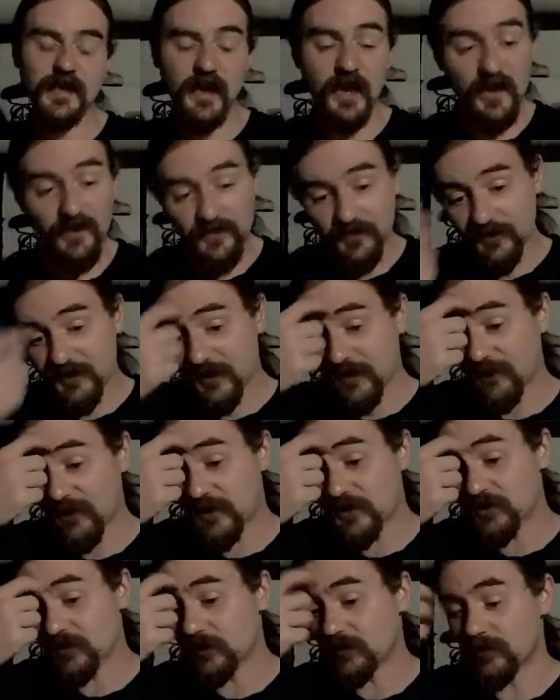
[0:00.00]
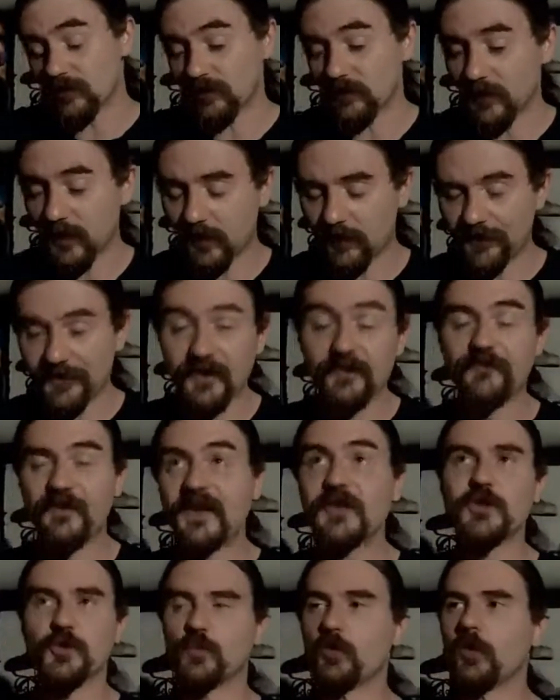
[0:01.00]
And the
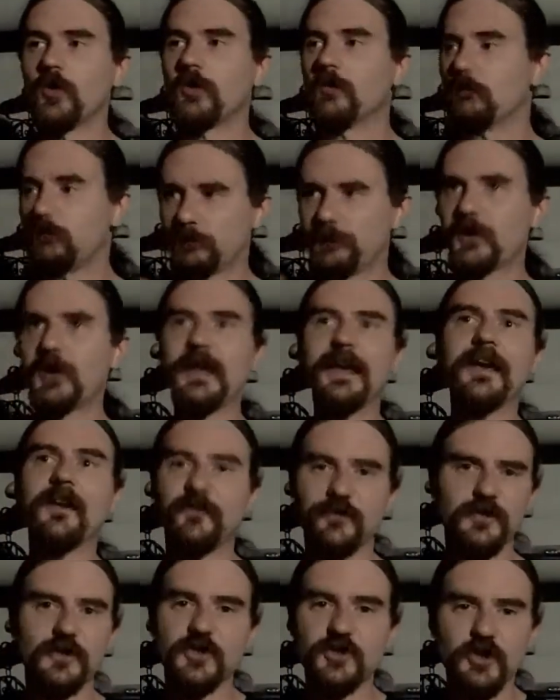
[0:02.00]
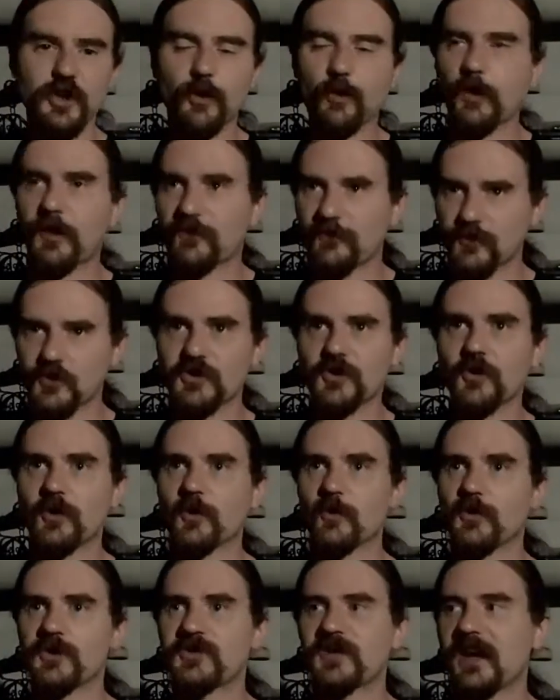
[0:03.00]
eventual plan for this channel when I first
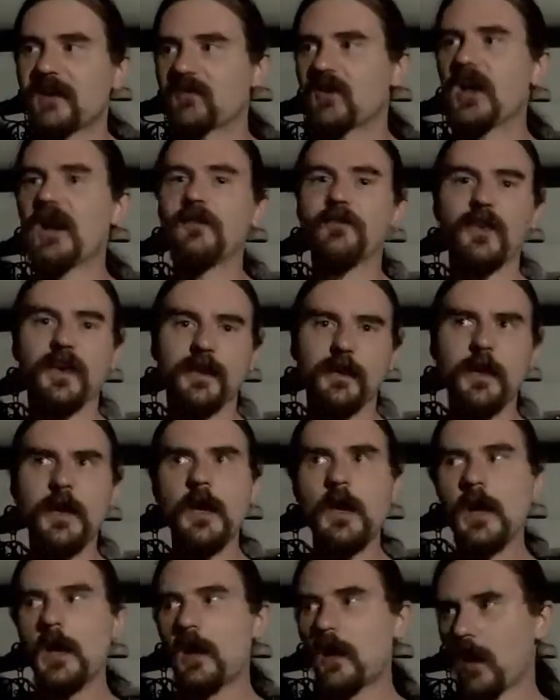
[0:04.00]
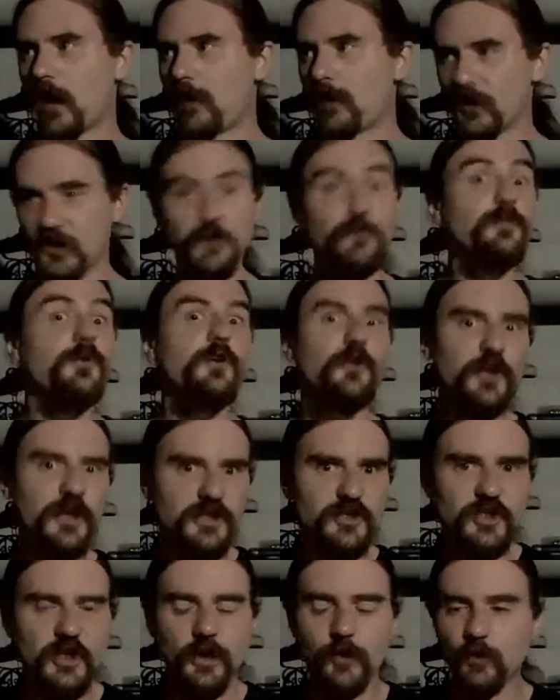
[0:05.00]
started was to have kind of like a community
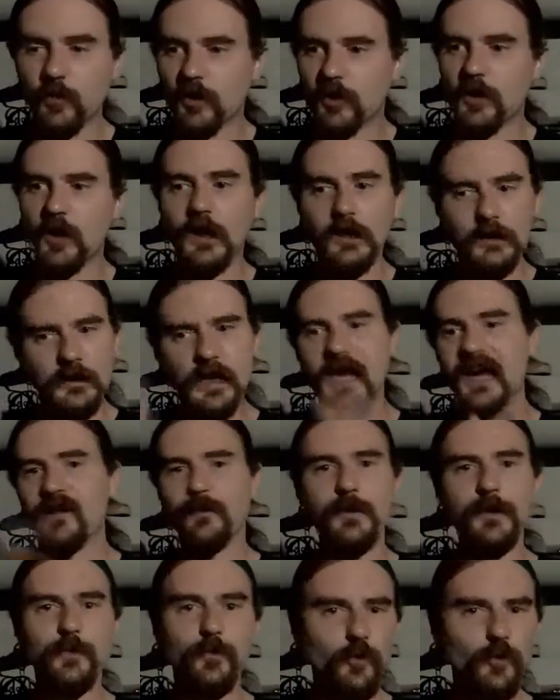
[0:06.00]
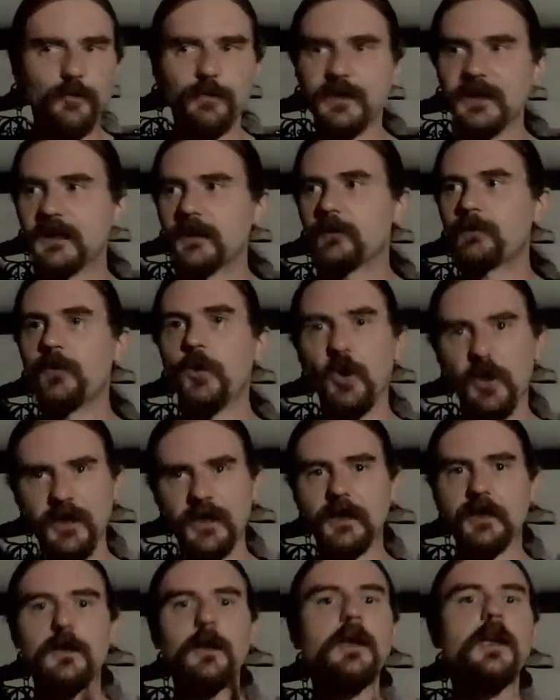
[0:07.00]
channel where a lot of people would be
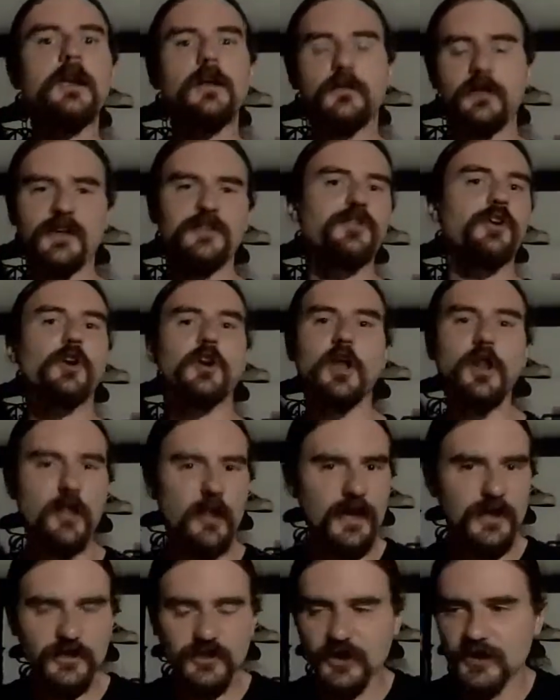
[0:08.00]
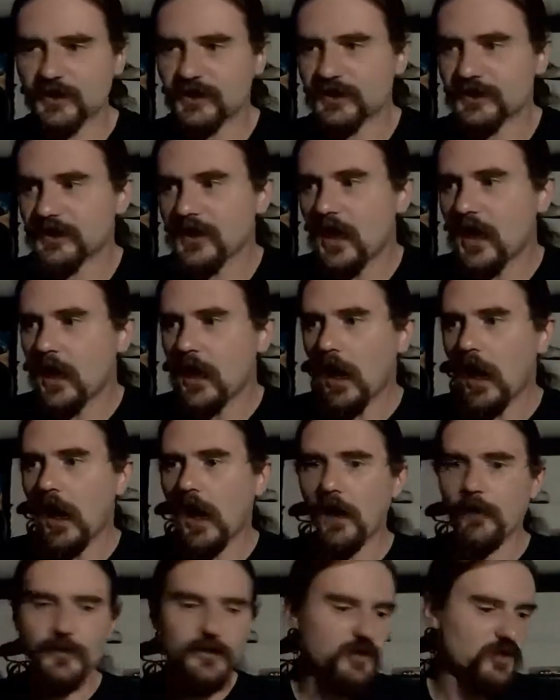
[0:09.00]
putting like their collections
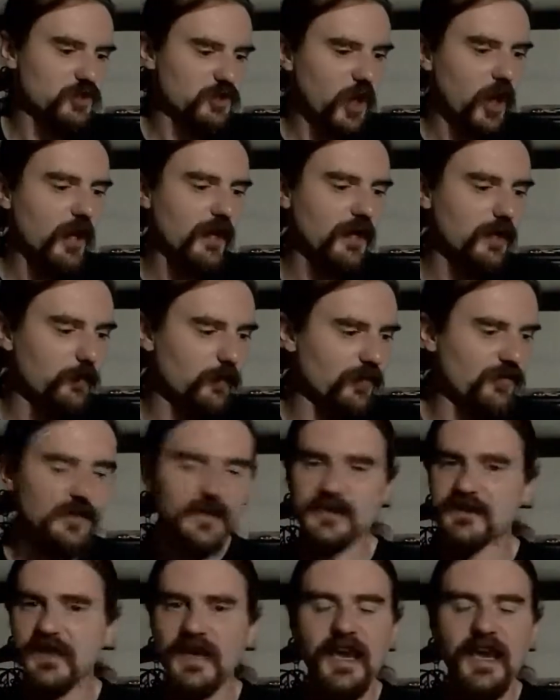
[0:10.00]
and just talking about things